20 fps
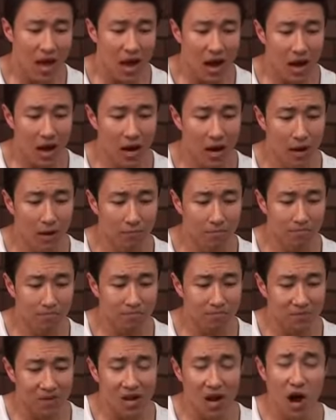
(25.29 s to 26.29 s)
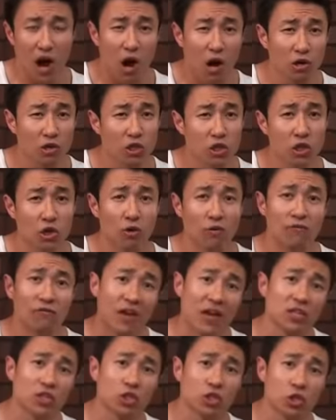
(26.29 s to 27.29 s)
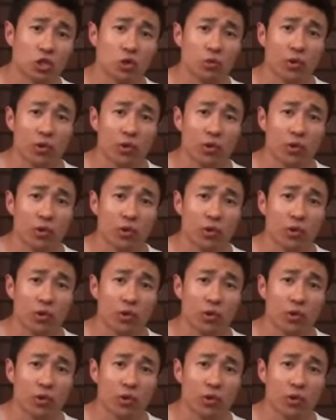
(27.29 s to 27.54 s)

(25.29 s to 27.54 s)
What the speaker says: Also, in phase 2,